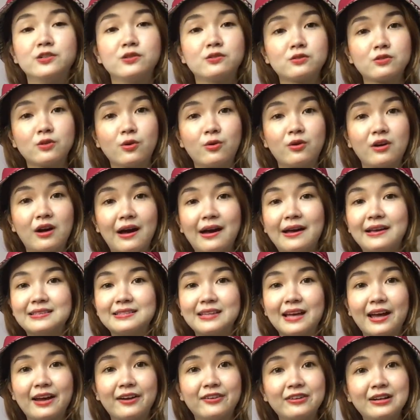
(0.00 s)
So,
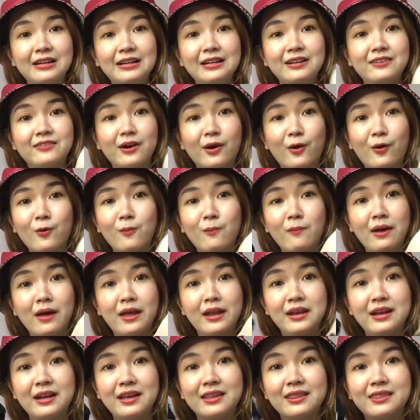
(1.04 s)
guys, I really
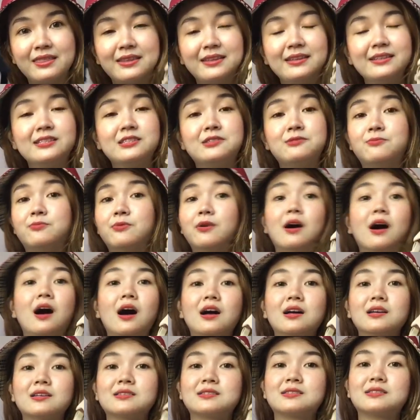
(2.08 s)
recommend these
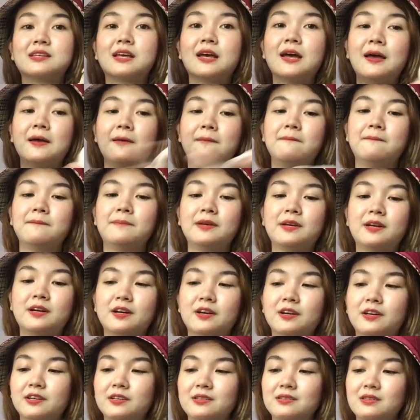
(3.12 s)
bras.
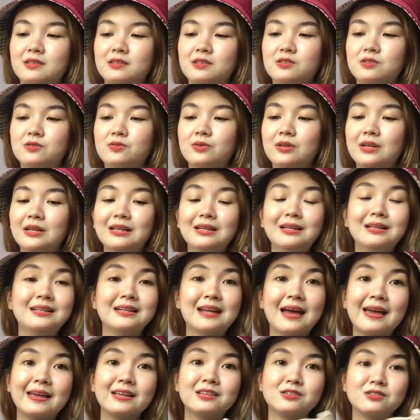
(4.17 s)
Because it's really
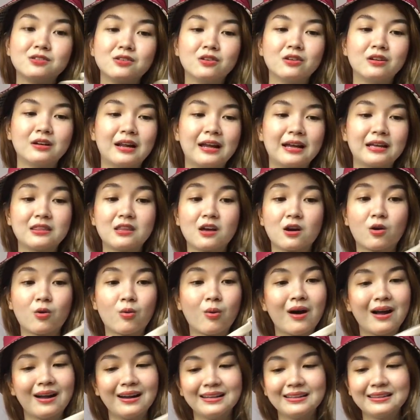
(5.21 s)
nice, cute. Like, the
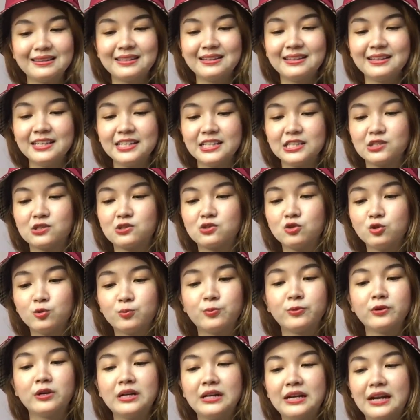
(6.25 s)
quality is
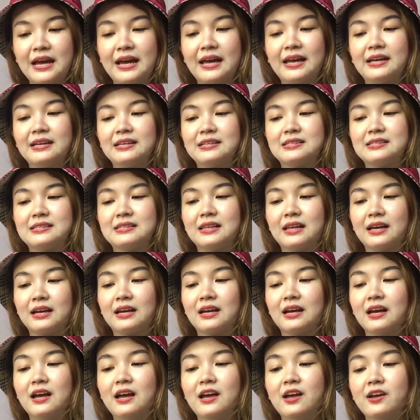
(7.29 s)
super nice. Like,
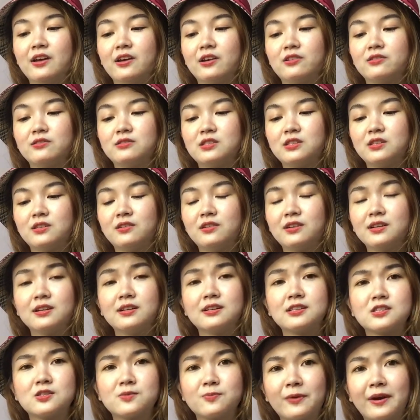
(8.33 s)

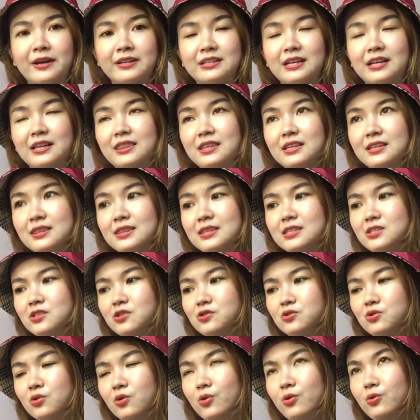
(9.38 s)
considering its price, I think
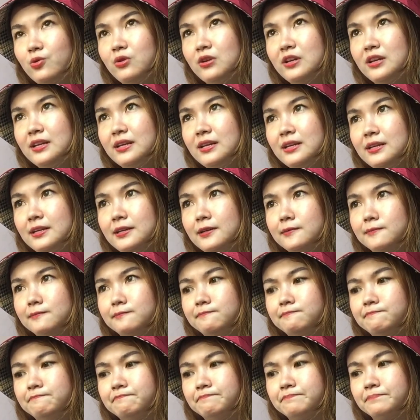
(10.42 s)
this is only